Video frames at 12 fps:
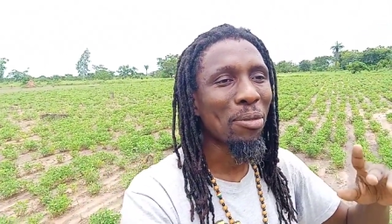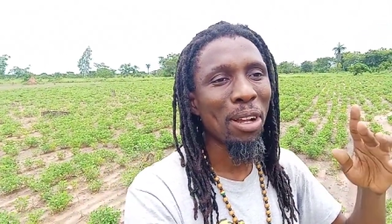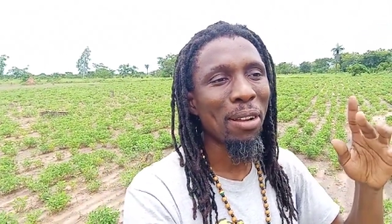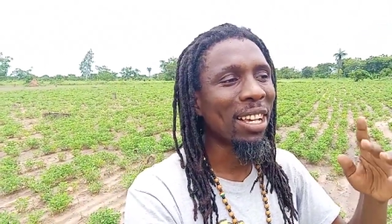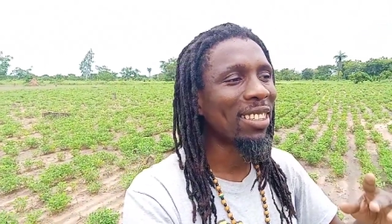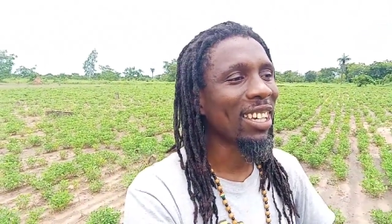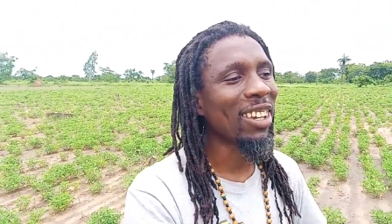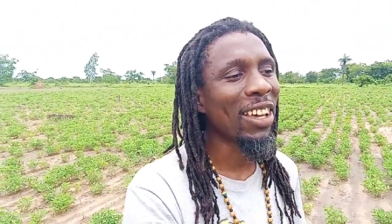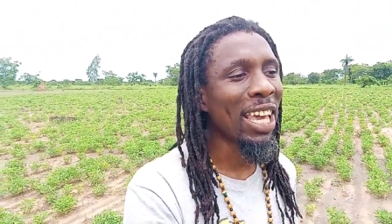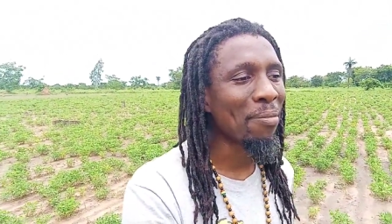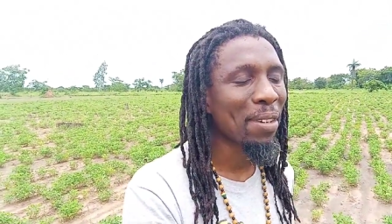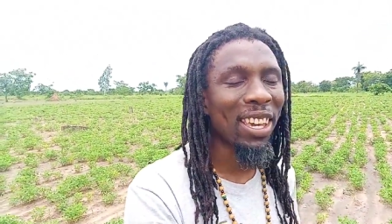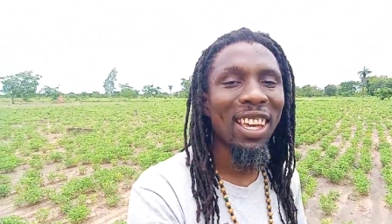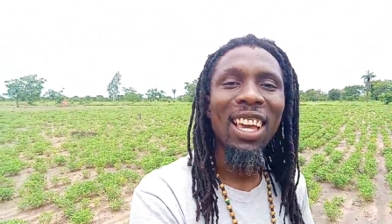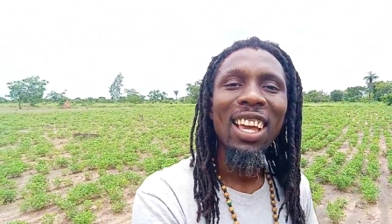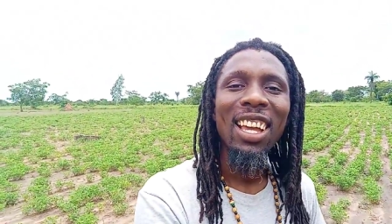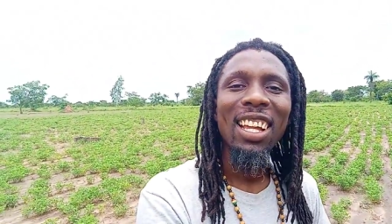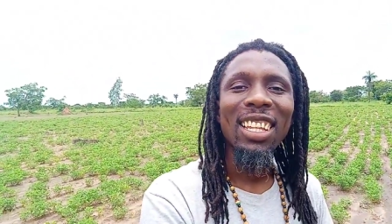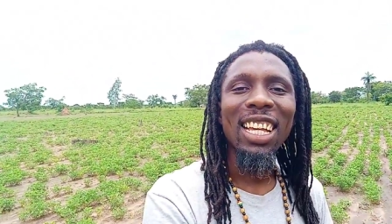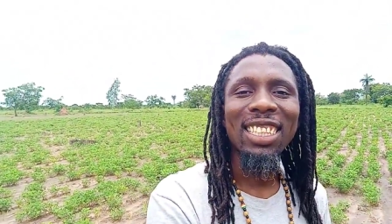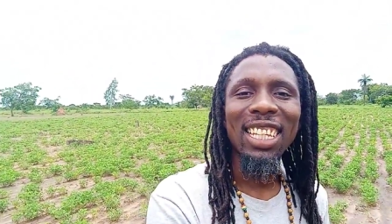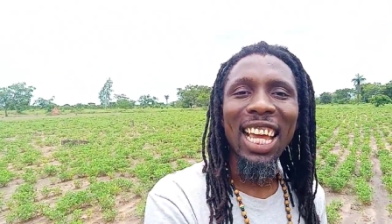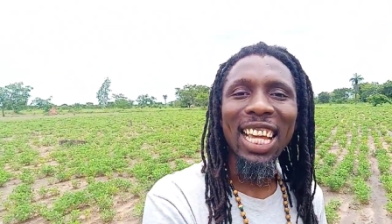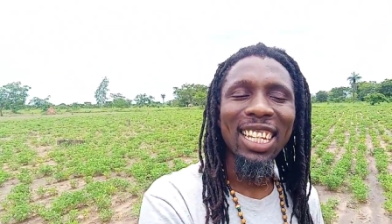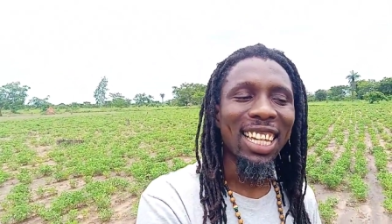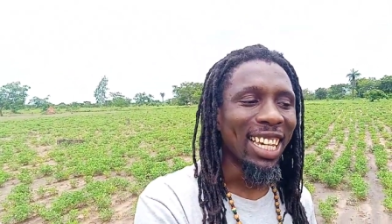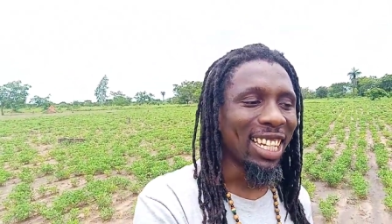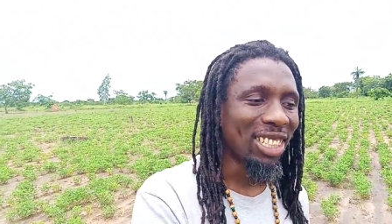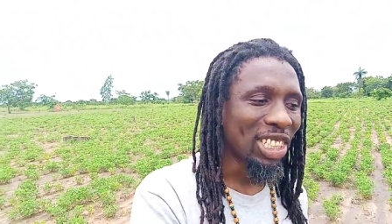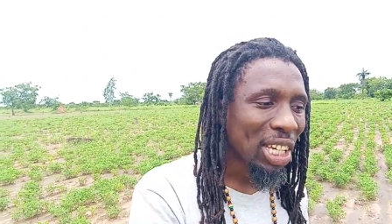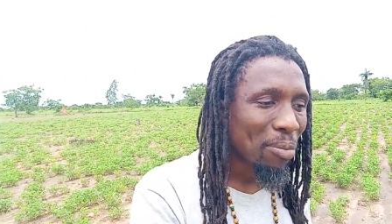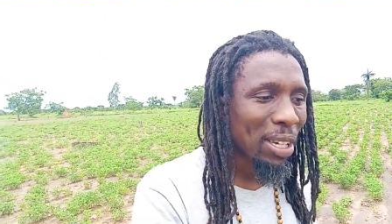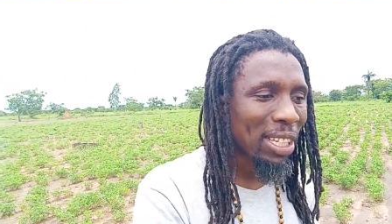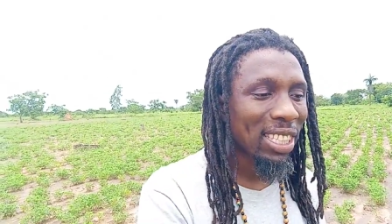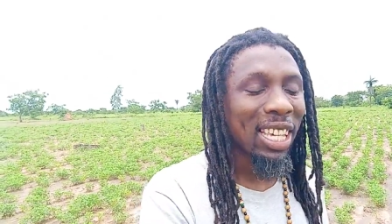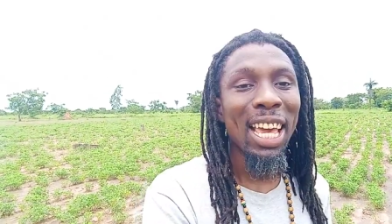probably say, yo, AP, that's like the cheapest.